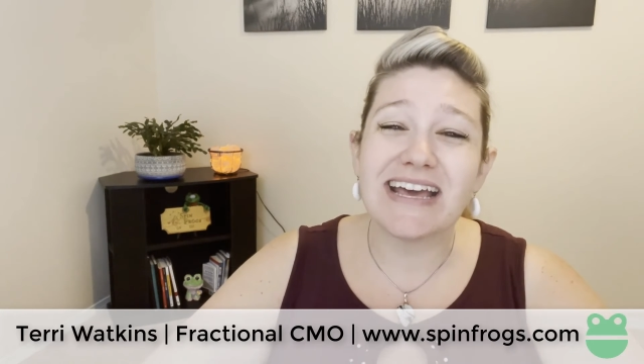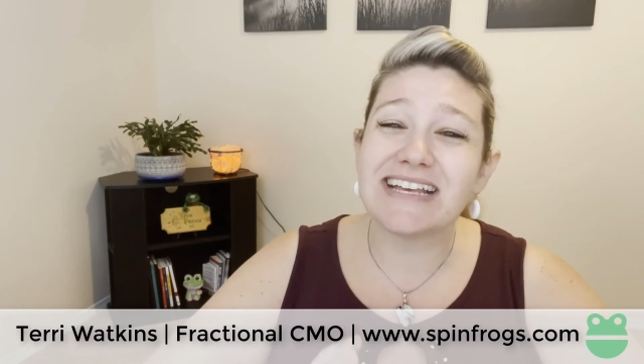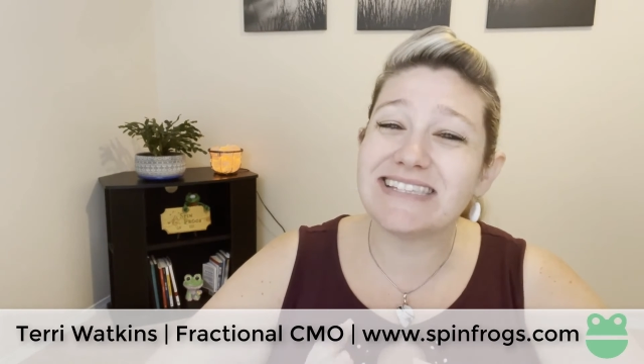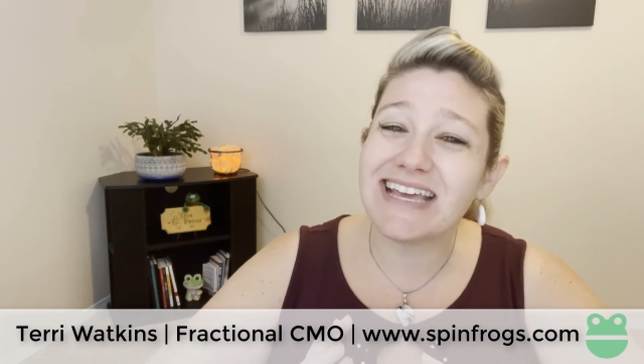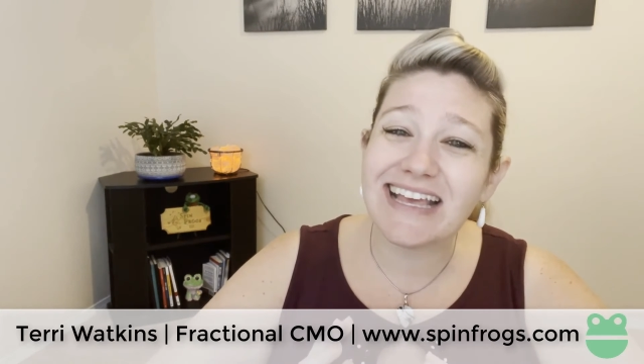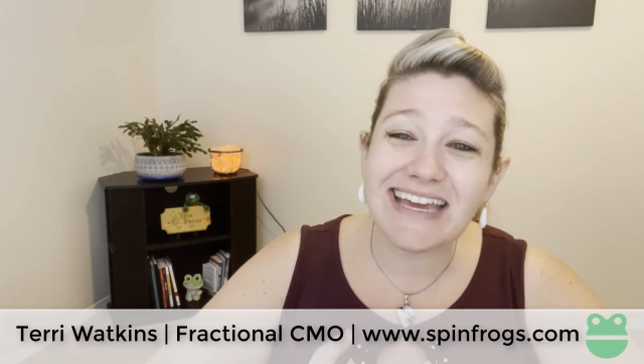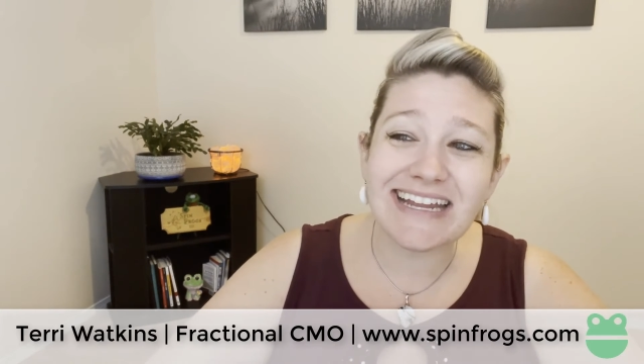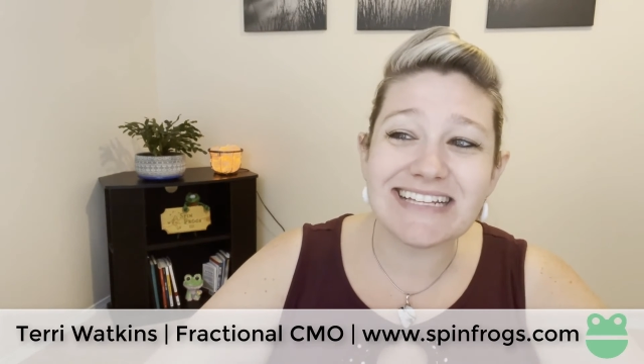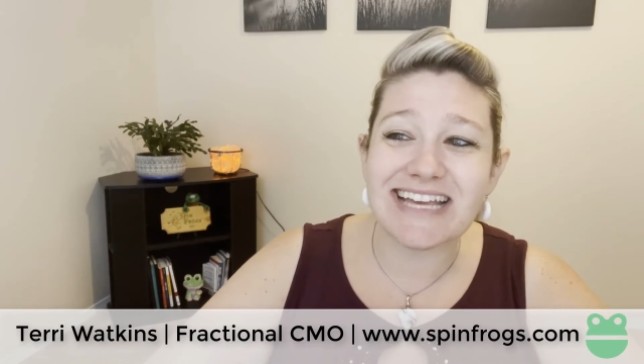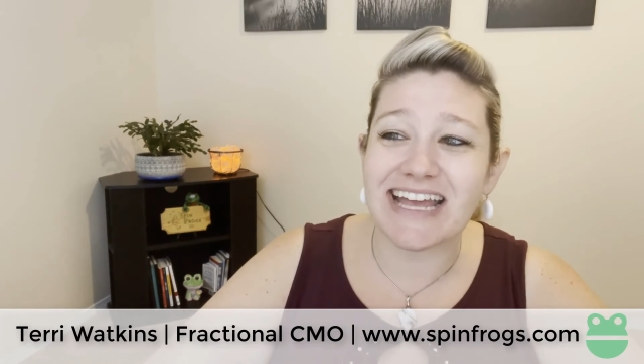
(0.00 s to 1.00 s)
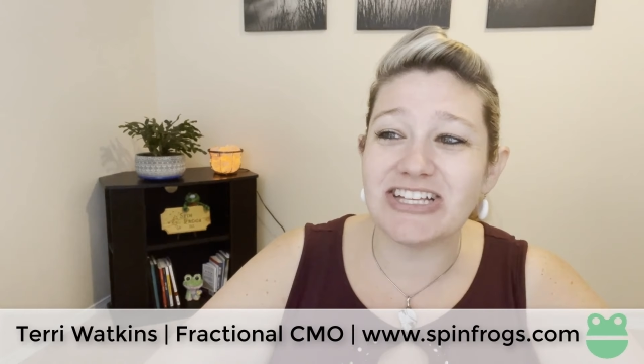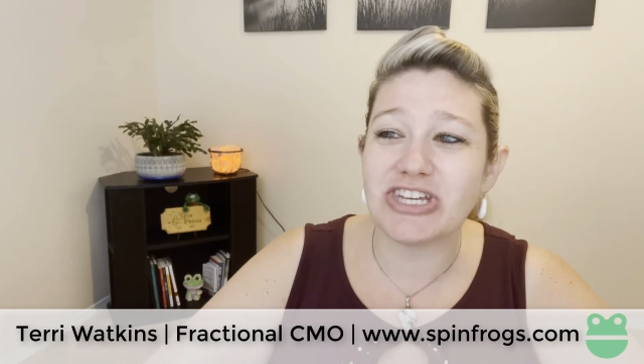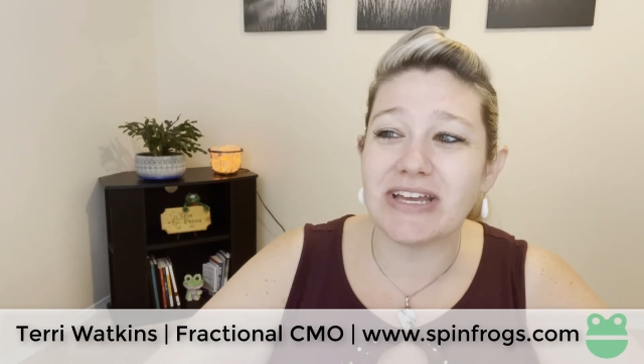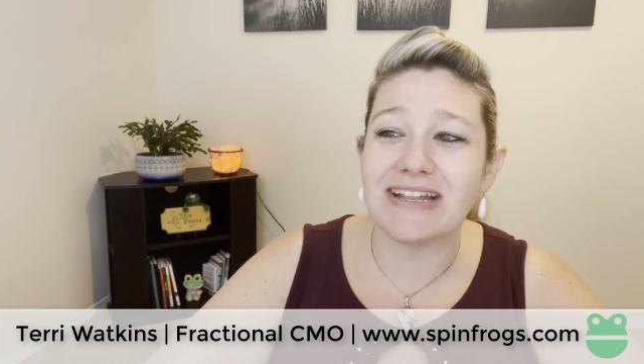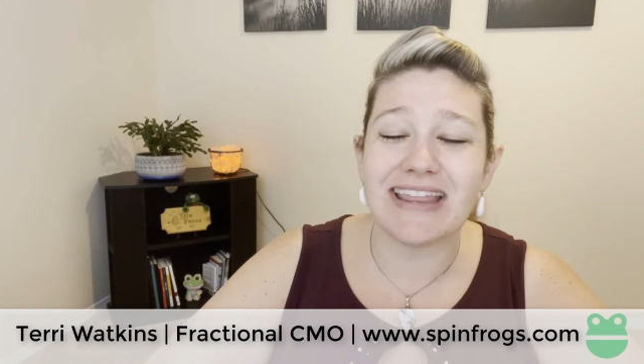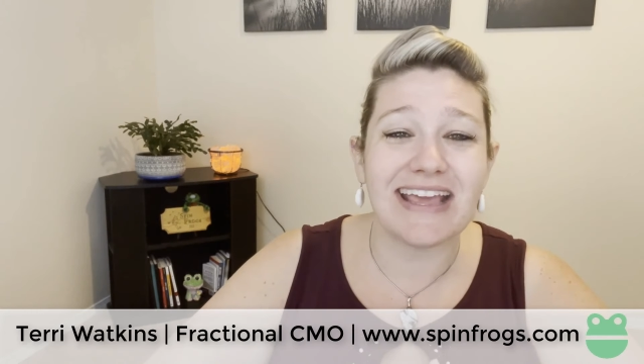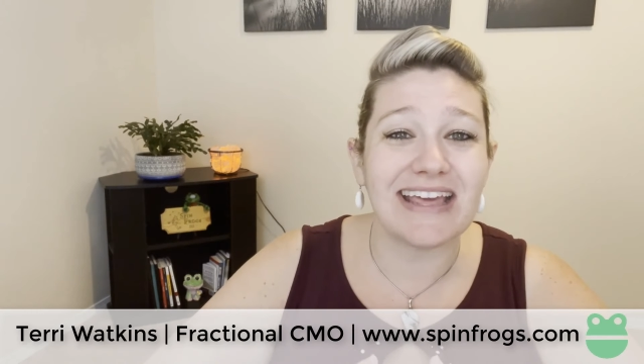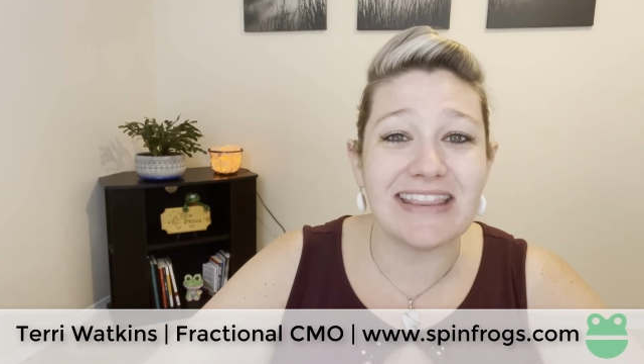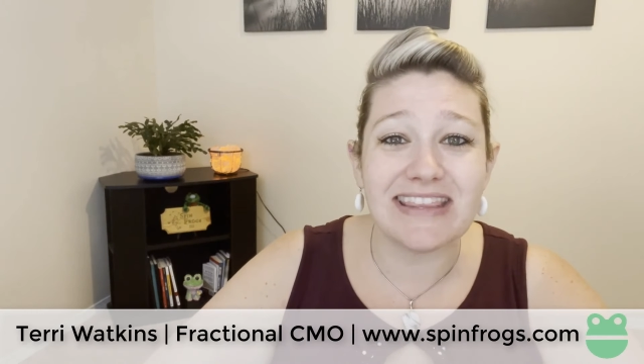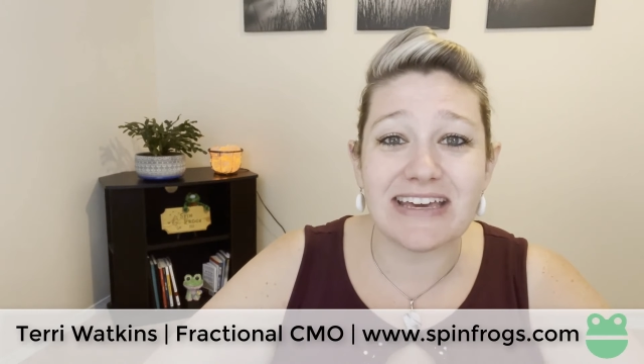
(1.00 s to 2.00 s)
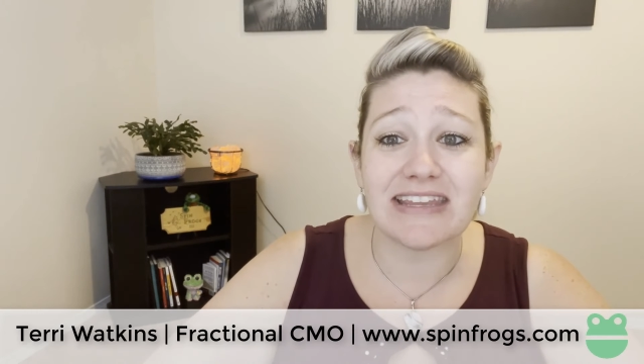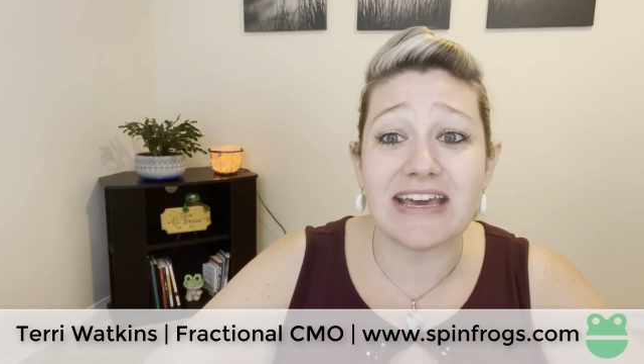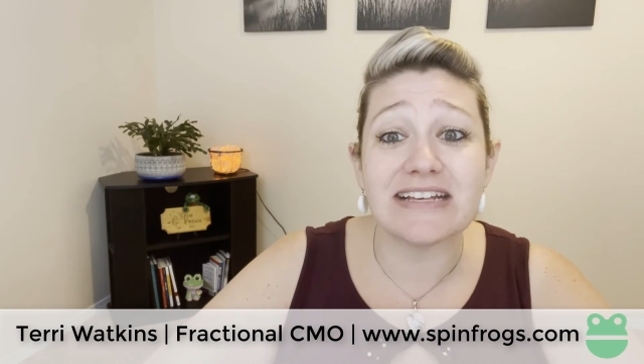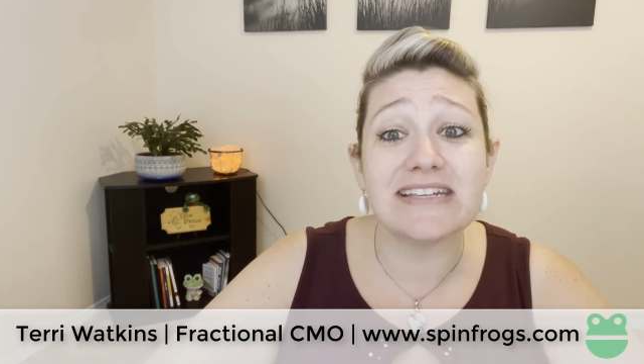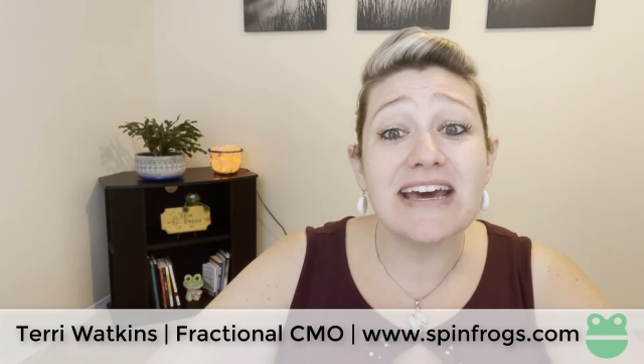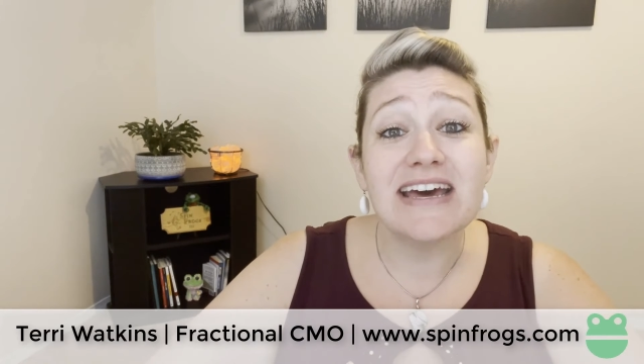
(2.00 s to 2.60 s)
because they get attention, they get the clicks,